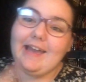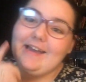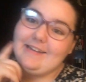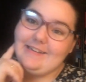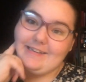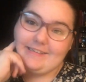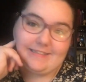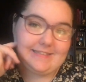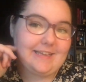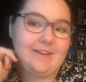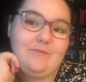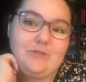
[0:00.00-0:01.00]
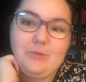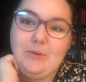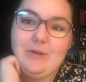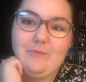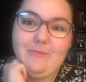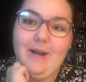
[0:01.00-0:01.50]
And instead of
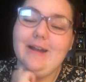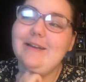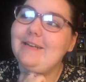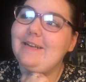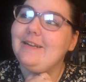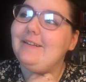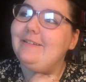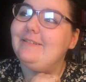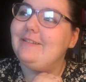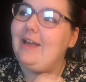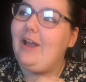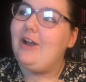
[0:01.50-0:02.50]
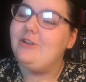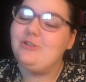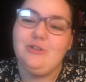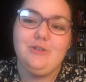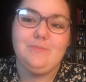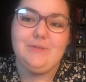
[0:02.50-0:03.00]
doing writing like I
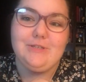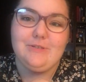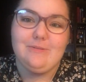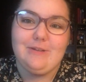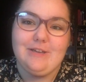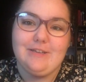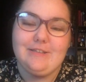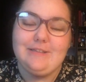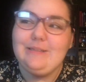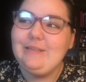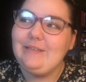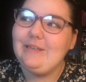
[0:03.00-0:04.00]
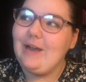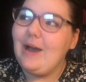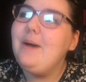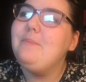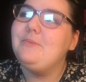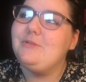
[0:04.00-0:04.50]
should be doing leading
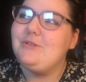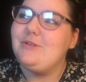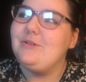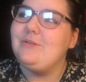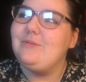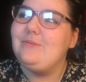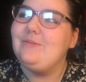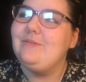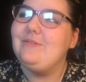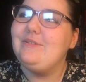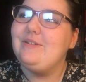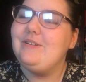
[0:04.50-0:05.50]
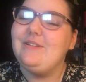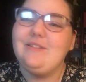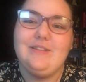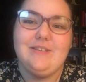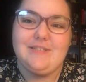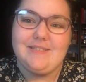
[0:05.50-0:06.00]
up to
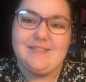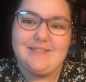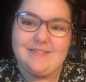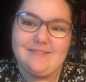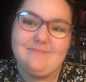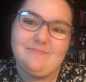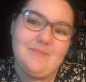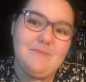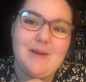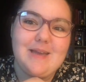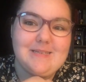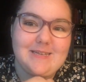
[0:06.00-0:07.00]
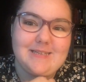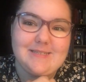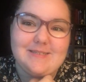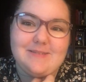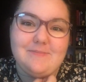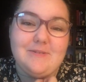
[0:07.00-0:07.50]
this
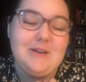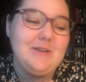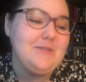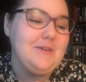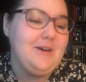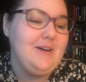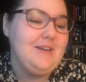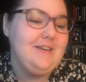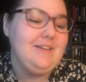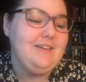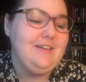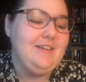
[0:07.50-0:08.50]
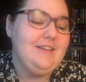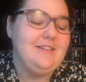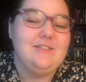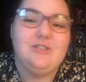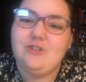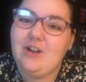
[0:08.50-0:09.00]
momentous readathon
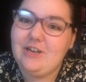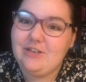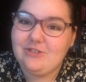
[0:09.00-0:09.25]
to try and